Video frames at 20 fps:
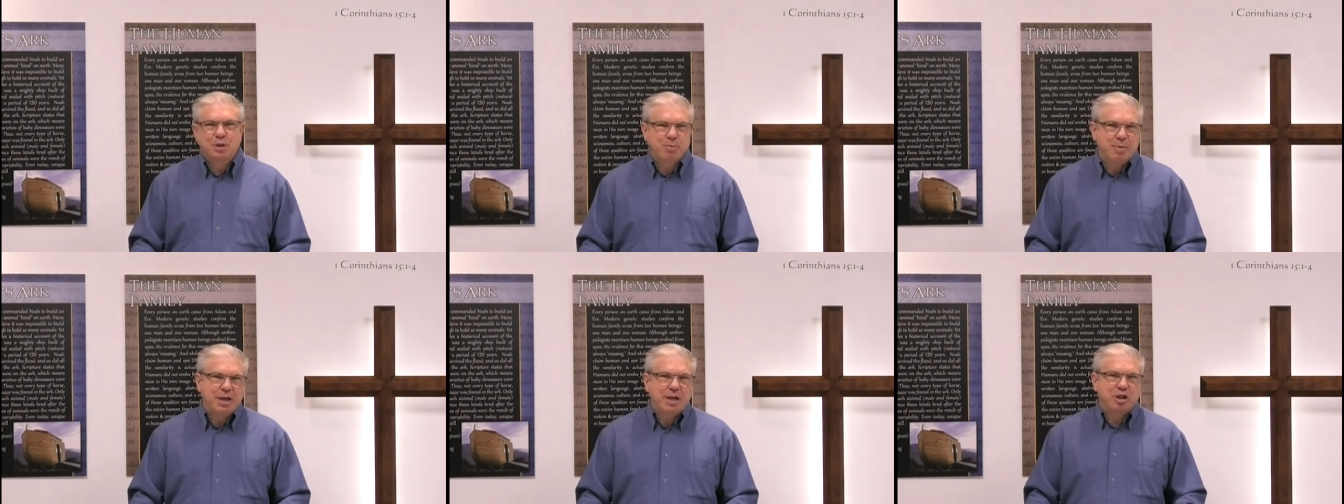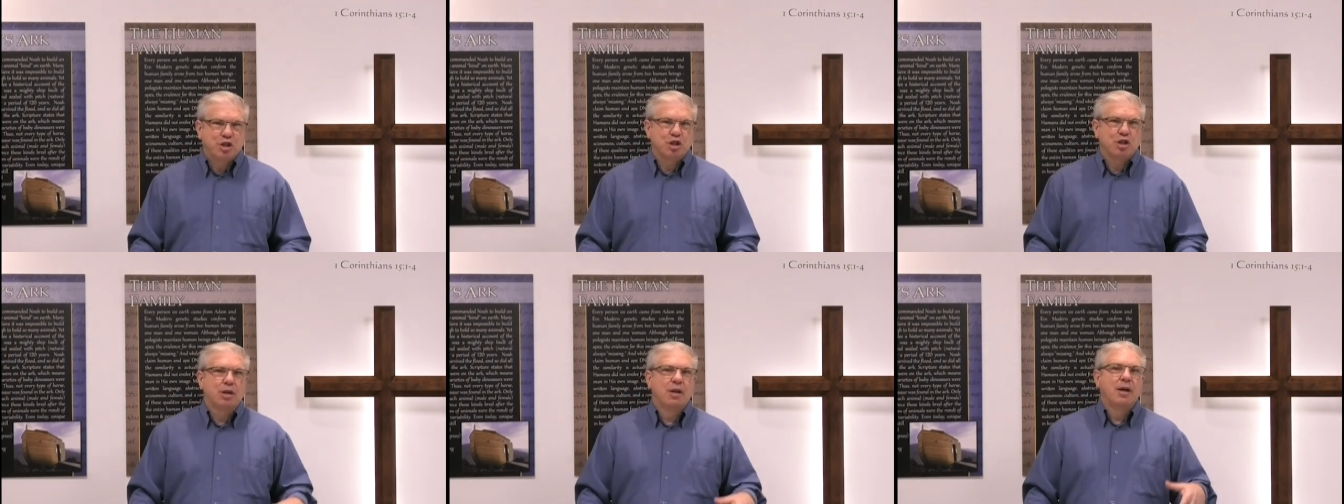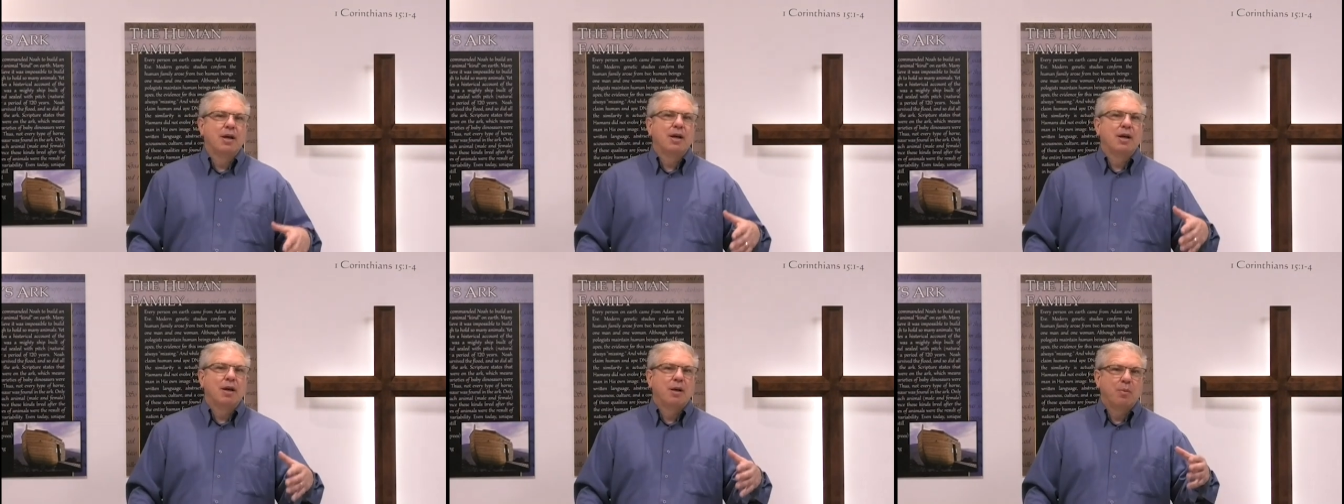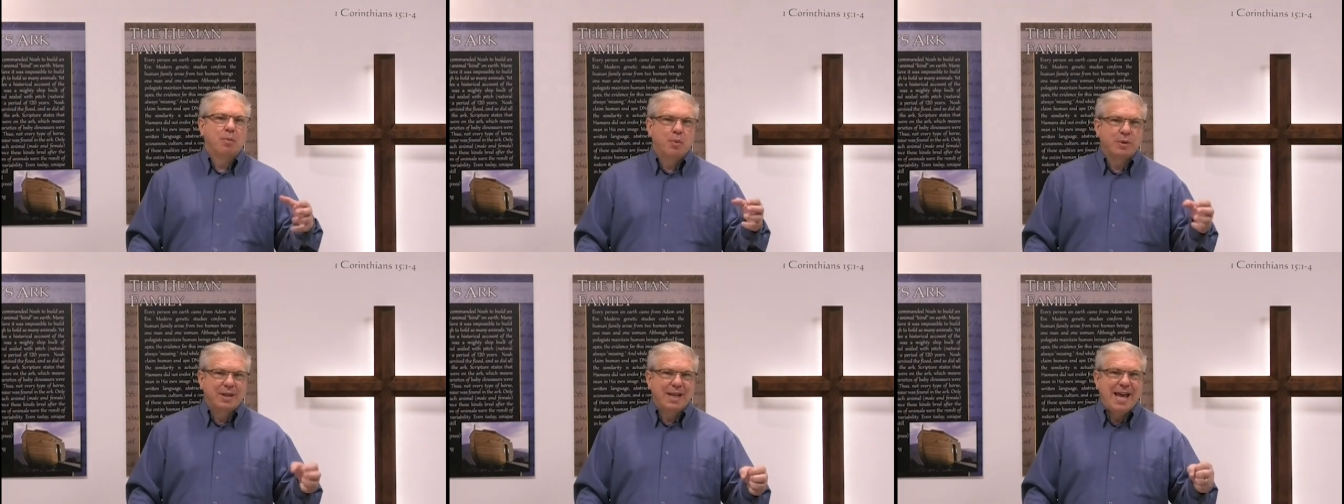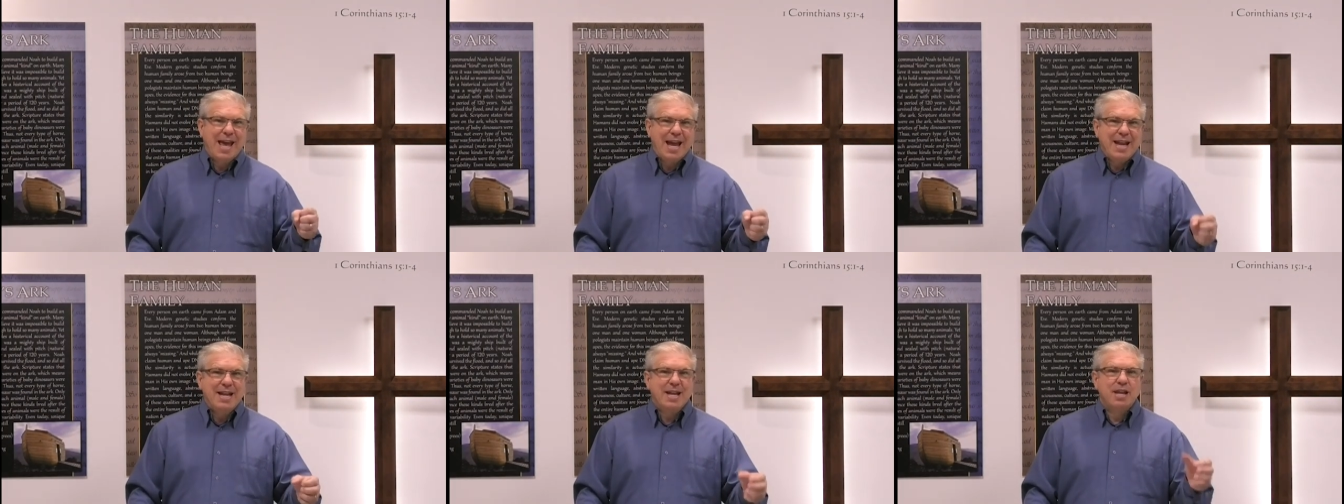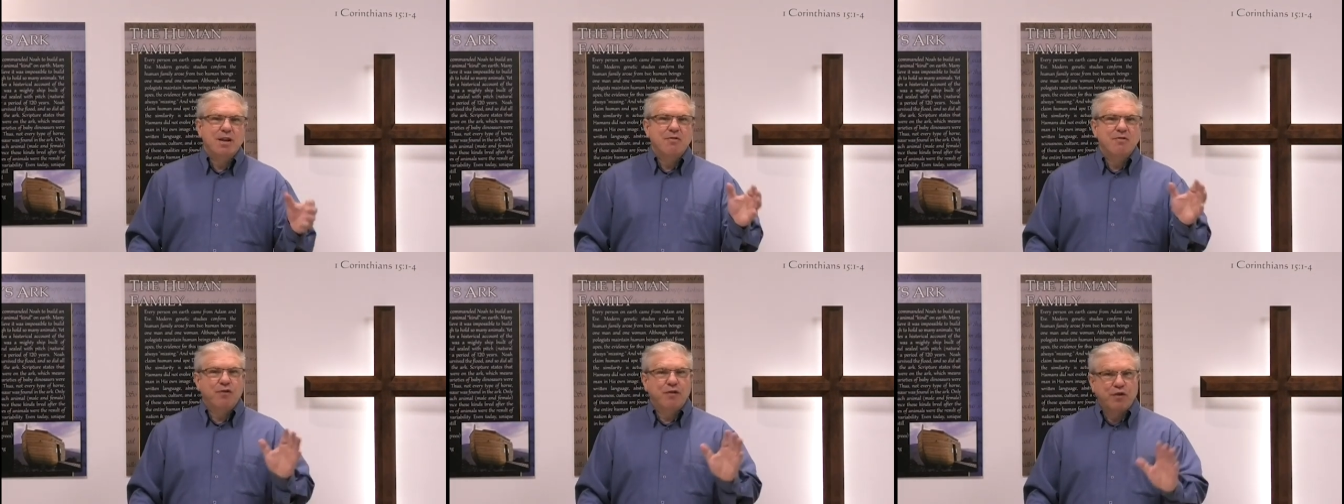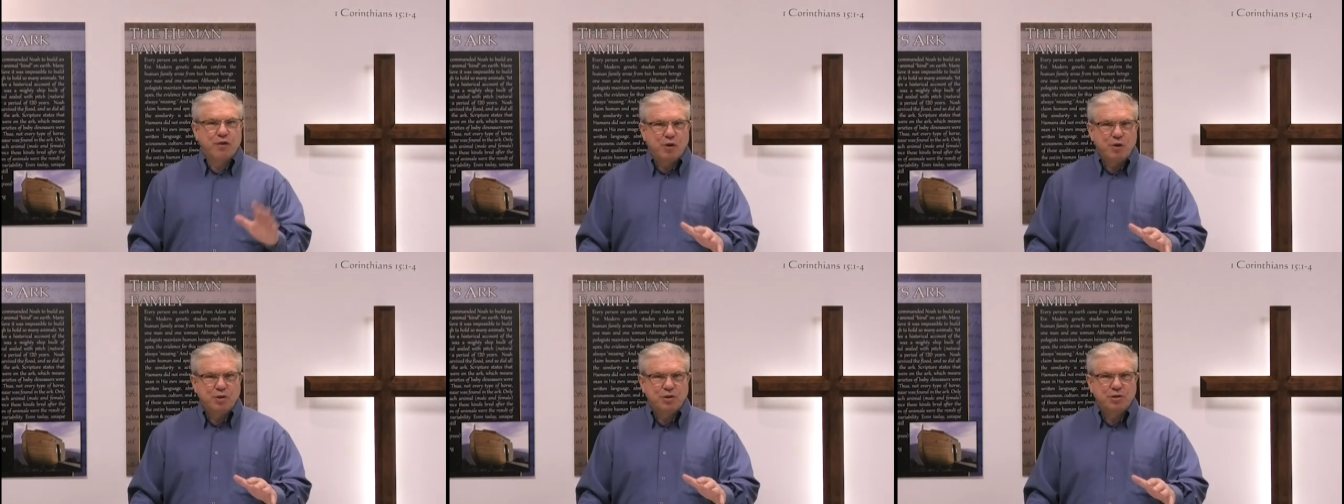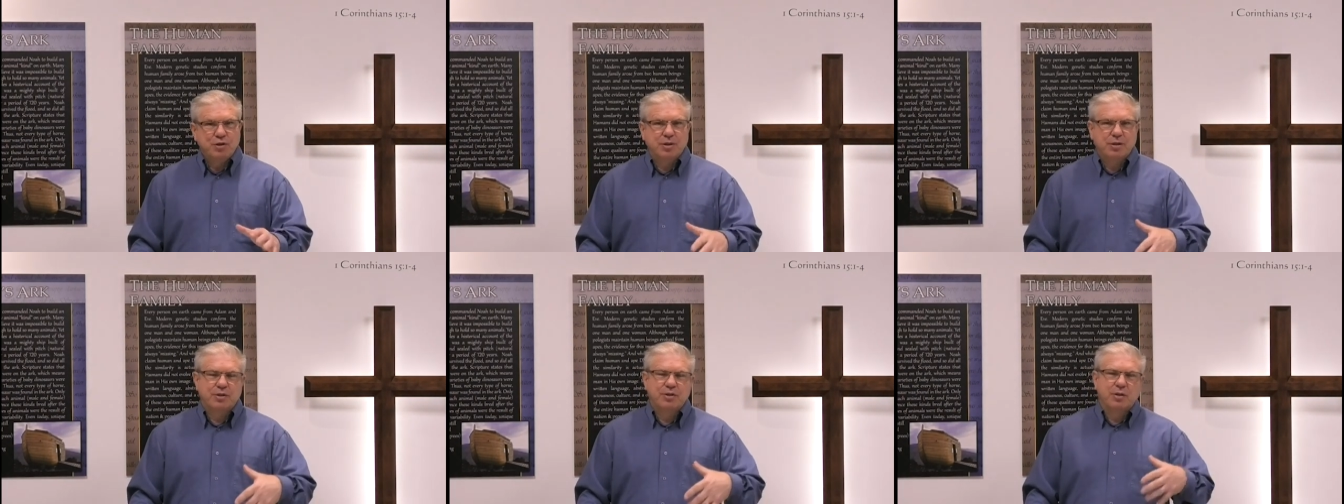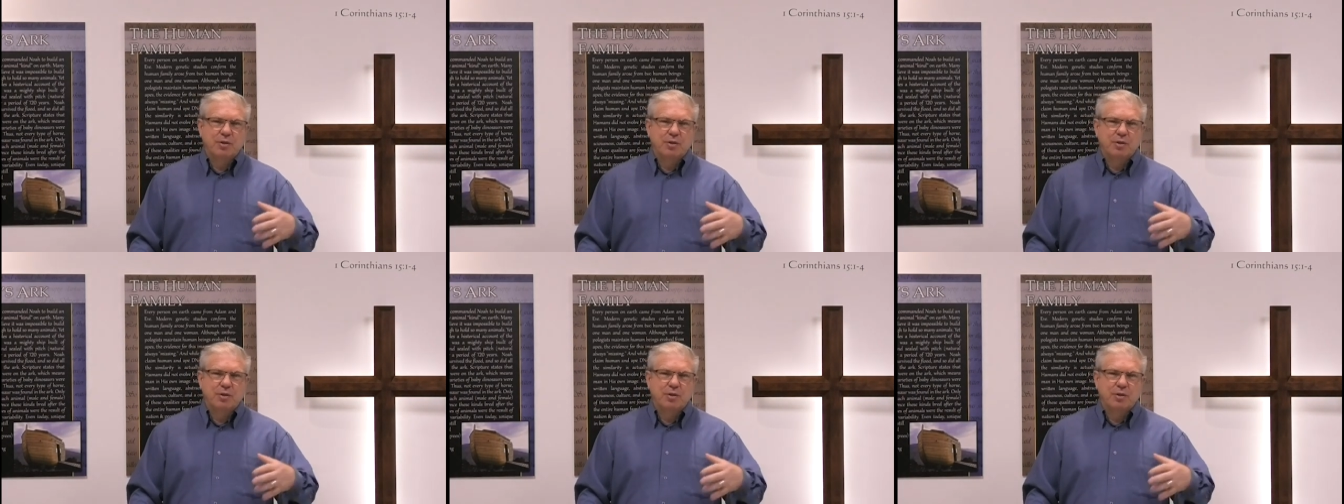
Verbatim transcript: Speech with the ending first.